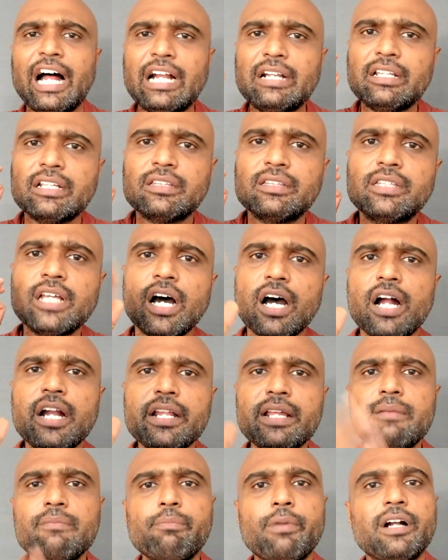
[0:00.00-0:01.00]
And the
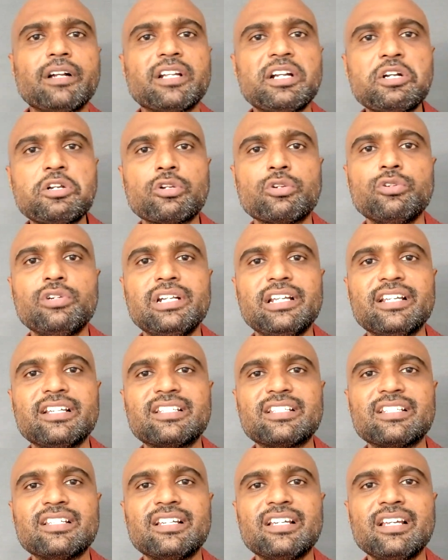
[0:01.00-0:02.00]
third important rule
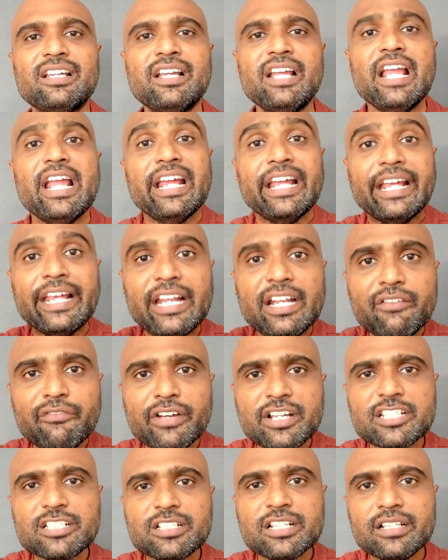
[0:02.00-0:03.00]
is
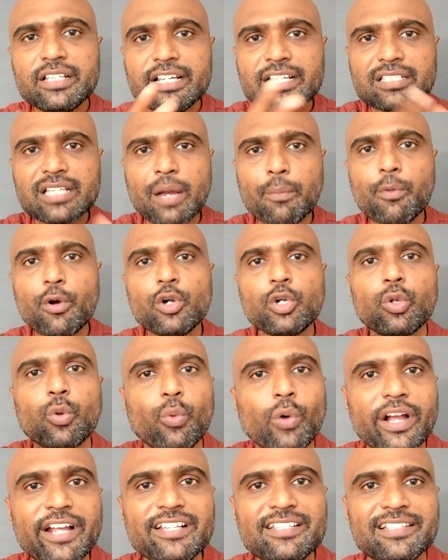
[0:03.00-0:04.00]
invest this amount
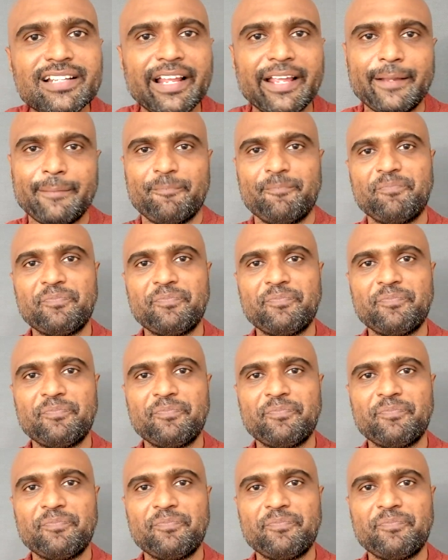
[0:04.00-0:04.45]
wisely.